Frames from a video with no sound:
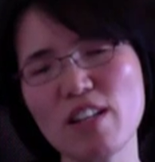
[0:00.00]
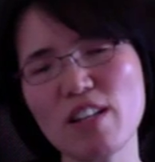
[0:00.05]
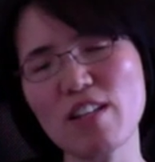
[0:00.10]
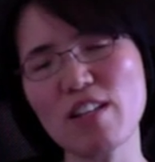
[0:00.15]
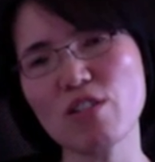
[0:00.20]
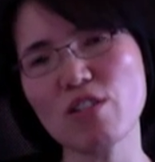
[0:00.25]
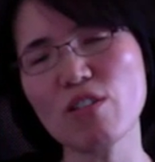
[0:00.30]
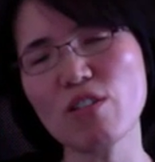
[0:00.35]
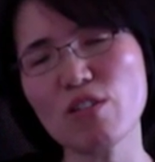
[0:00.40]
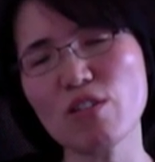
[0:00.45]

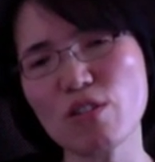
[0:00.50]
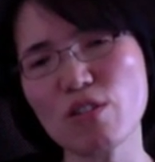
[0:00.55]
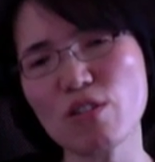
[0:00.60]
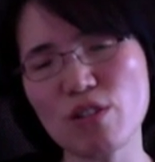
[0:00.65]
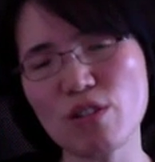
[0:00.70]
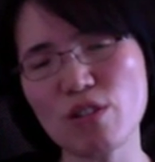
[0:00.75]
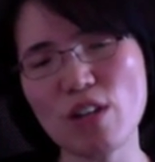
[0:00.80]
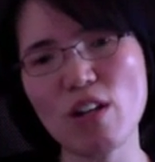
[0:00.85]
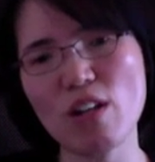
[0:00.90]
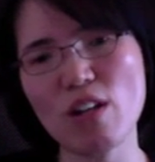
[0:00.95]
language
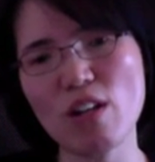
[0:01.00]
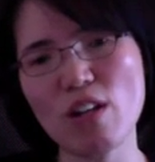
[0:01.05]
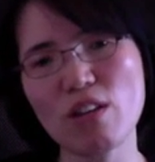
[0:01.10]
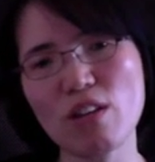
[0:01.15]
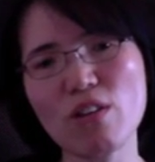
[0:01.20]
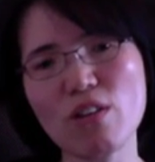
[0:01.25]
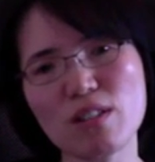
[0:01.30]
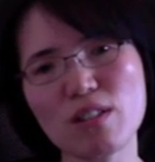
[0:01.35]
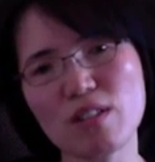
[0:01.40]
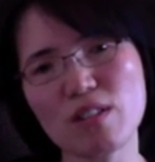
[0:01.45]

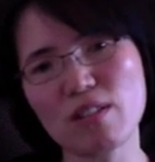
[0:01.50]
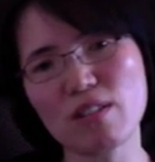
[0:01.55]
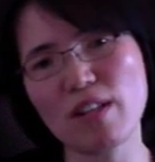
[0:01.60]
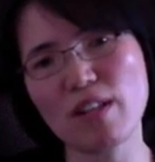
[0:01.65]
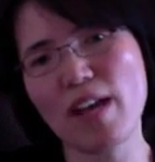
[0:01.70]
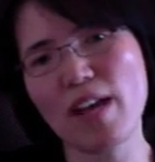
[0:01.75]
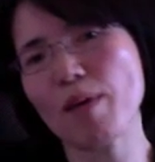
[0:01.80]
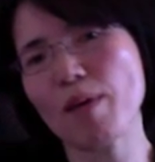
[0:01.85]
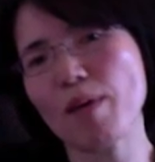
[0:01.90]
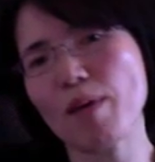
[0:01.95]
learners
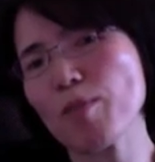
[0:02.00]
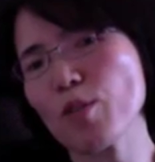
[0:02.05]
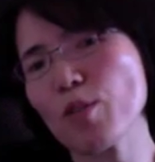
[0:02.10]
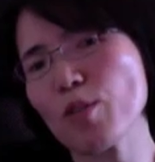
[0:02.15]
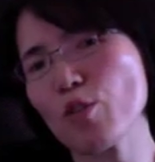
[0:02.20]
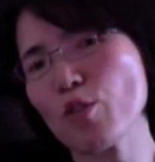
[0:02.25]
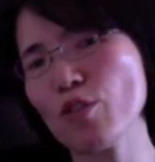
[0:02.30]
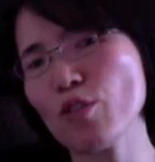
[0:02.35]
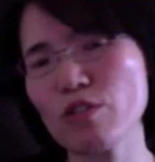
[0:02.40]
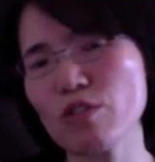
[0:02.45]
can have
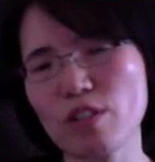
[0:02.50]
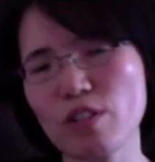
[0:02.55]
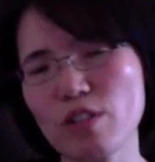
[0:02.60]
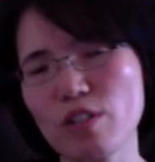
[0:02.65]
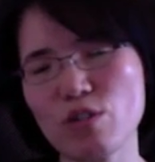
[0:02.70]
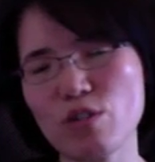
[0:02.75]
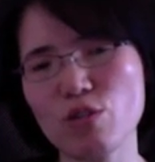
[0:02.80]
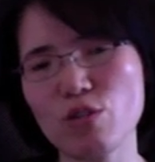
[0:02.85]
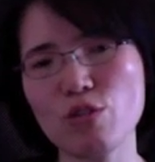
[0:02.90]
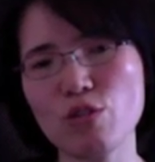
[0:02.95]

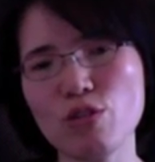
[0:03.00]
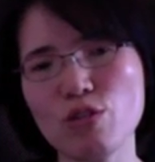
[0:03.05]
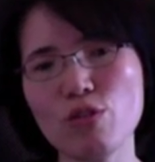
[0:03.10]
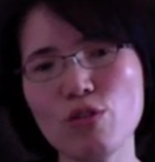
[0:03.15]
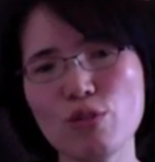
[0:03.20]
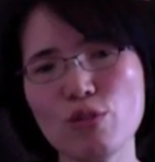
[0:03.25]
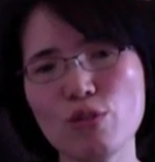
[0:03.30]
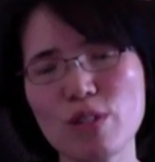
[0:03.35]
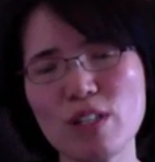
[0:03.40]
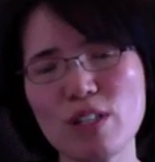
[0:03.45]
opportunities to
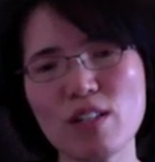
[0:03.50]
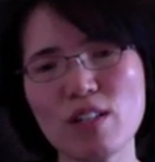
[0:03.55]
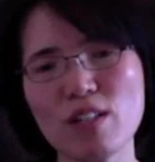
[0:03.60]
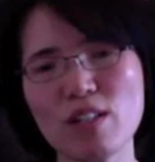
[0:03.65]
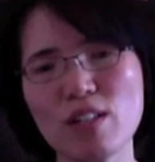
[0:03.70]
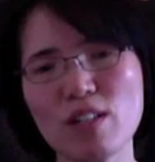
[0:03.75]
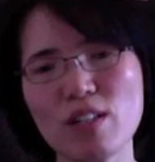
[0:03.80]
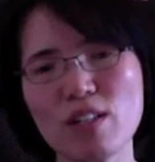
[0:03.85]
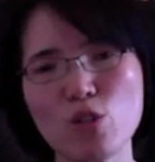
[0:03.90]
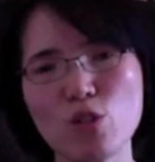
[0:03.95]
use
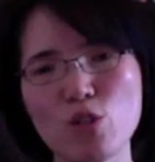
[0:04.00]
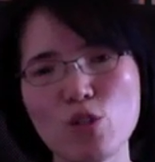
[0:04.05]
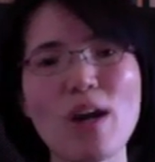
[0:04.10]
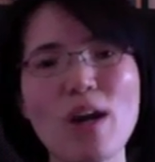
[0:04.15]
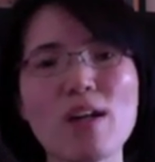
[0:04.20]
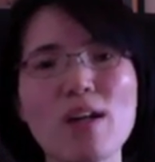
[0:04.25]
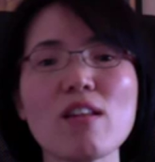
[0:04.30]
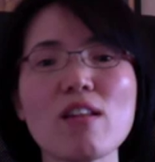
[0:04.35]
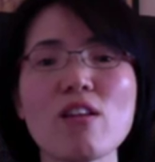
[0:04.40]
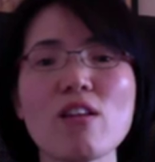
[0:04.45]
English
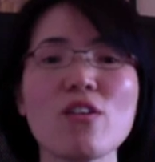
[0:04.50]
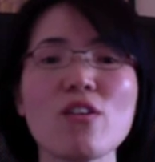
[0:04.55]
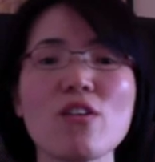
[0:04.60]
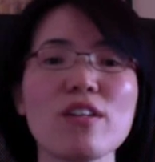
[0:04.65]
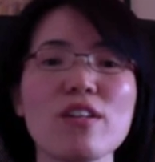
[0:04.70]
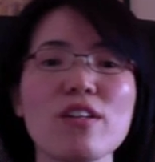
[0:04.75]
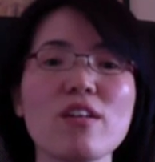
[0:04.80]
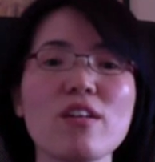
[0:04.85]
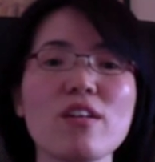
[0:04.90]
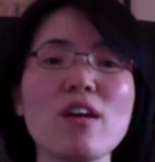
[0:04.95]
while
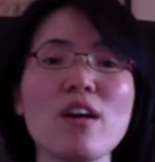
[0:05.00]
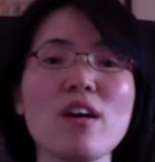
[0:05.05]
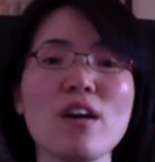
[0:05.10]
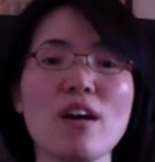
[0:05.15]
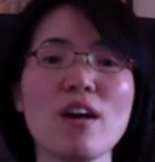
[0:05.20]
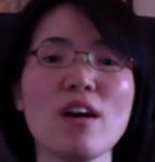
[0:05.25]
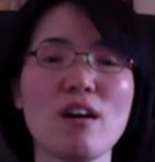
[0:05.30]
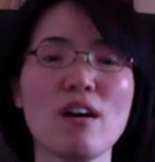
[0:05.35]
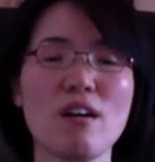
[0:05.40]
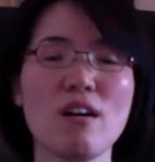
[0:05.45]
learning
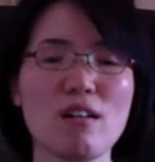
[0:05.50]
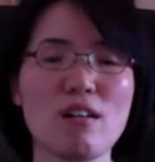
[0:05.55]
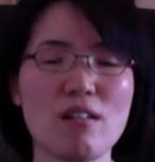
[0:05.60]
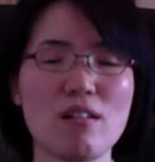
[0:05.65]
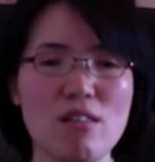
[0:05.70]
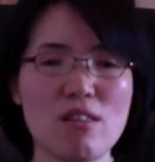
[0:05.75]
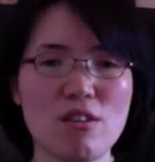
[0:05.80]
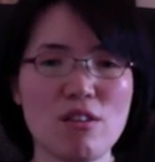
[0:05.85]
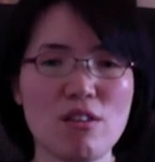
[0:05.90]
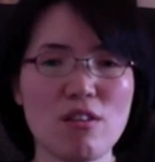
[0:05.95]

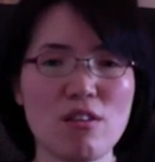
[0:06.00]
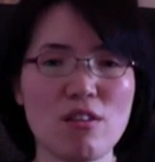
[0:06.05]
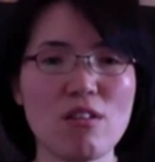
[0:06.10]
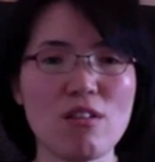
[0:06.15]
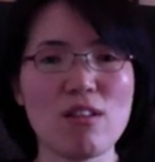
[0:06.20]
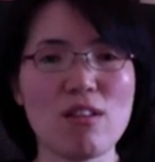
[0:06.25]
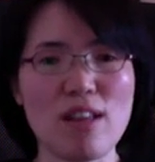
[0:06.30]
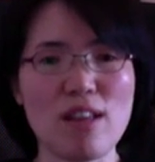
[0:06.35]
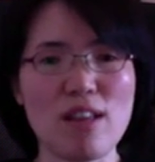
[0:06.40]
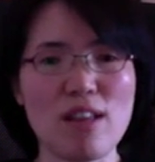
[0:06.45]
the
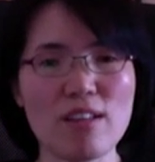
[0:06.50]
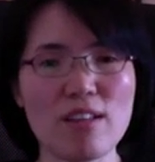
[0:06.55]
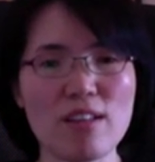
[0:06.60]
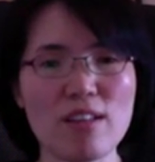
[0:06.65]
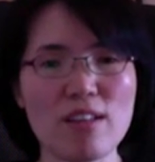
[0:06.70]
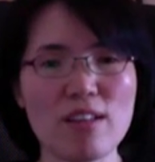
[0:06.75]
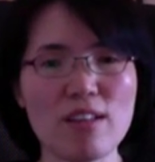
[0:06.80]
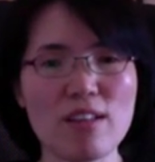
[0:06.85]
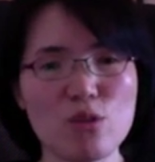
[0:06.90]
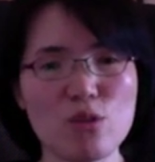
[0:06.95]

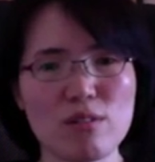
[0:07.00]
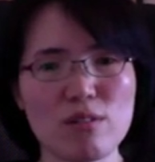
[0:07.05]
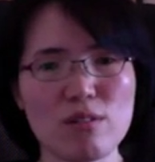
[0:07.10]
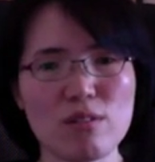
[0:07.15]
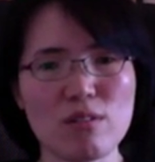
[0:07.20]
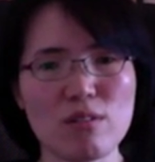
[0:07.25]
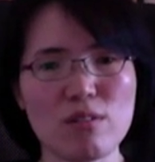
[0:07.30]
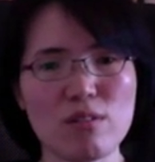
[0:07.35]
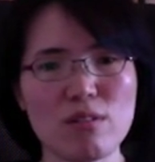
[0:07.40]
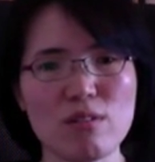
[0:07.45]

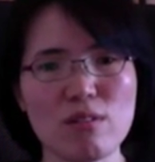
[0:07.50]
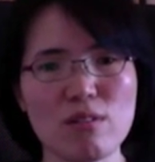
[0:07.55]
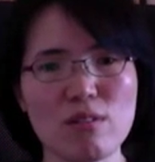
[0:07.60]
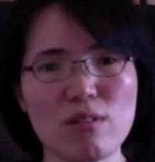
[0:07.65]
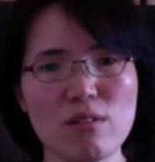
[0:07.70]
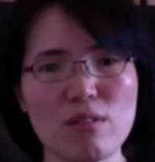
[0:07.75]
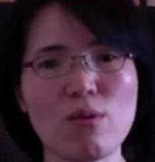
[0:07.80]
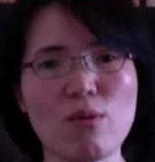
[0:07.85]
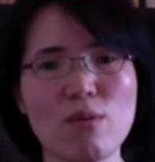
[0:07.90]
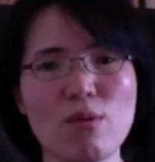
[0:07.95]
languages
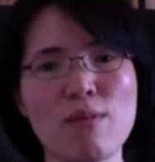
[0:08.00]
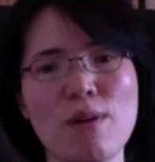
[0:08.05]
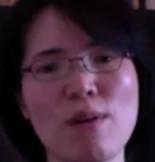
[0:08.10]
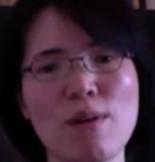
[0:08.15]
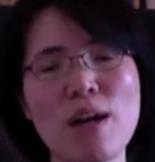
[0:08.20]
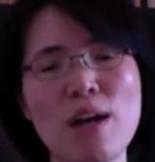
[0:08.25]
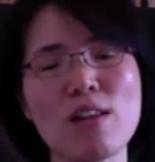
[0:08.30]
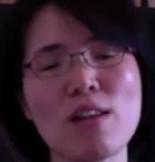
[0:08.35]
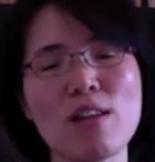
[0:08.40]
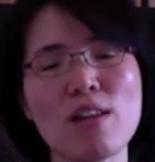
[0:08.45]

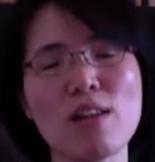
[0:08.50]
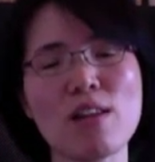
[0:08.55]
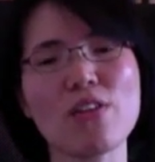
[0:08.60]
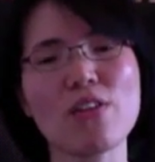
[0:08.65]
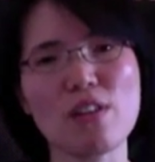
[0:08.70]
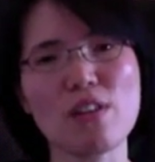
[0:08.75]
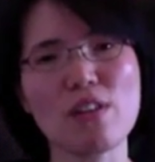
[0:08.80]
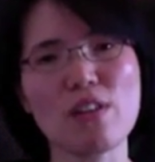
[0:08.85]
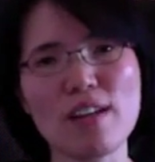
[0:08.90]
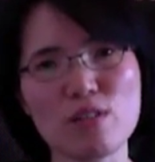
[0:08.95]

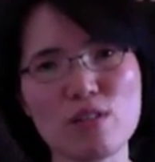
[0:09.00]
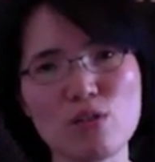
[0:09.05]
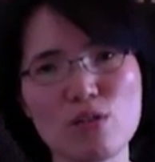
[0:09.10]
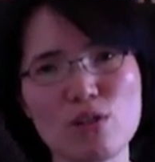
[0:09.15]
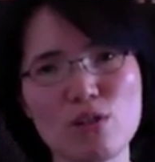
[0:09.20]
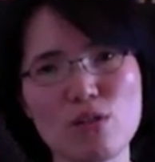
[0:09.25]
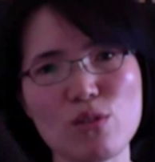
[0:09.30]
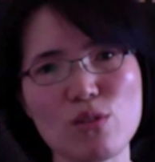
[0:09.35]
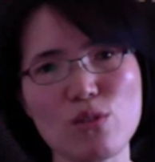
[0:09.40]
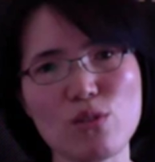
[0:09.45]
while learning the
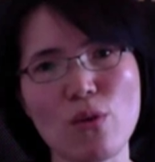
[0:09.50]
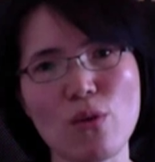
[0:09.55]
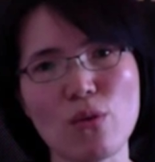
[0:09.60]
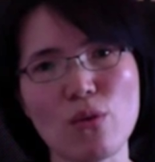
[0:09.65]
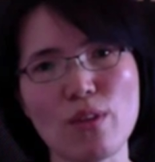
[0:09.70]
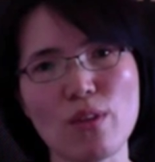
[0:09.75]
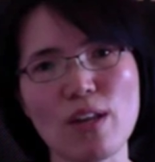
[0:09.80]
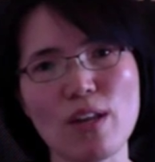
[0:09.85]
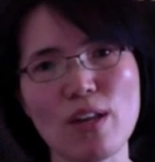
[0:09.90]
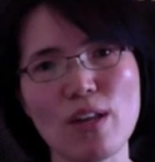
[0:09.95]
languages.
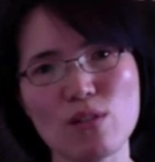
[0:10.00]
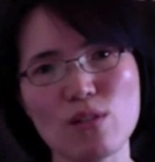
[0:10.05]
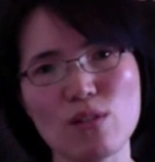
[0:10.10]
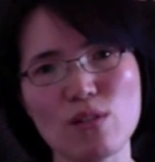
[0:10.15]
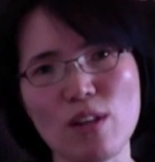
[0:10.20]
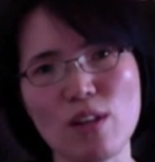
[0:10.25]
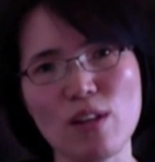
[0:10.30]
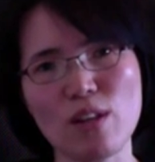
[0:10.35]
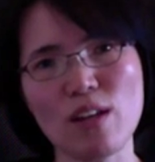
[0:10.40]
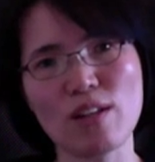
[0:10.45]
So
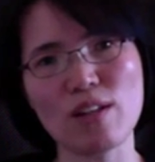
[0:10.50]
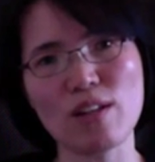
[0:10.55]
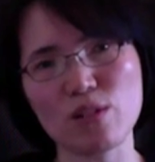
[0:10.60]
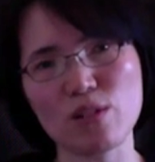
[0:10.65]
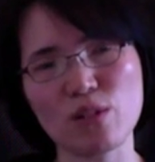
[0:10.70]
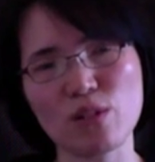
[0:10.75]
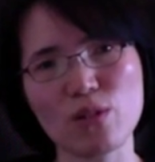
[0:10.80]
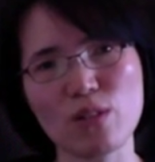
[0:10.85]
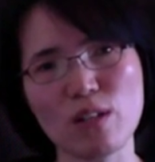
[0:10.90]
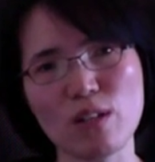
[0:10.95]

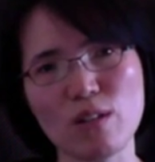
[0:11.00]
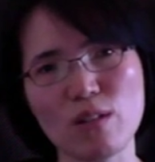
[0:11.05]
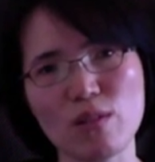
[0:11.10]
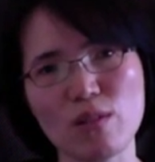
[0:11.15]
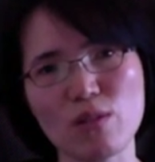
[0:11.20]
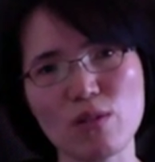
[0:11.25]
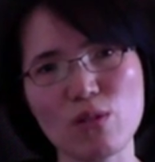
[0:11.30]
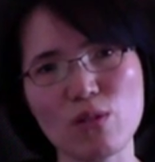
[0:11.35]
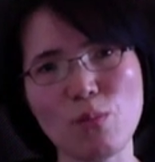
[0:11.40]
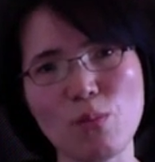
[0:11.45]
that is the
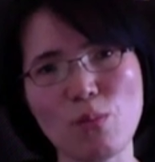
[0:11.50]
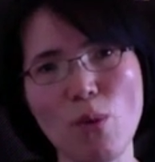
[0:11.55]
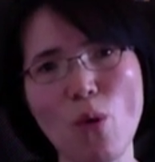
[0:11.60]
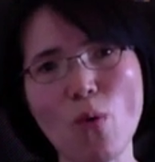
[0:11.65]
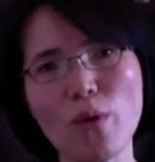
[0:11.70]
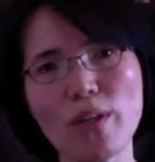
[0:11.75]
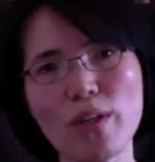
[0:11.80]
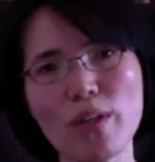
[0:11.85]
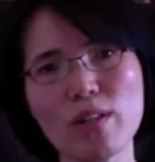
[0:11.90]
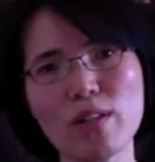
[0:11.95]
second
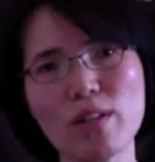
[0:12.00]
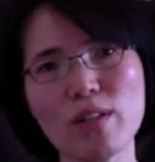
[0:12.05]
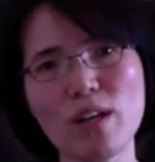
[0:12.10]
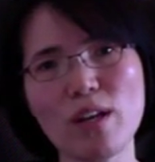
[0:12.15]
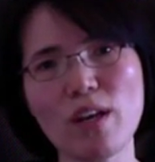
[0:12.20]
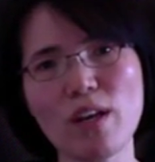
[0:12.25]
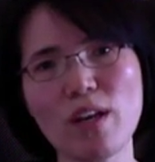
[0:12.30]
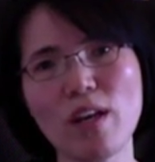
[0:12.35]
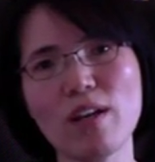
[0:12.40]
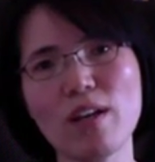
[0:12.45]
just
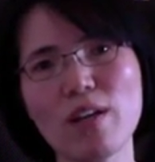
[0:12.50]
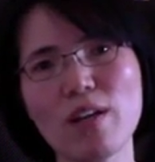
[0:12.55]
point.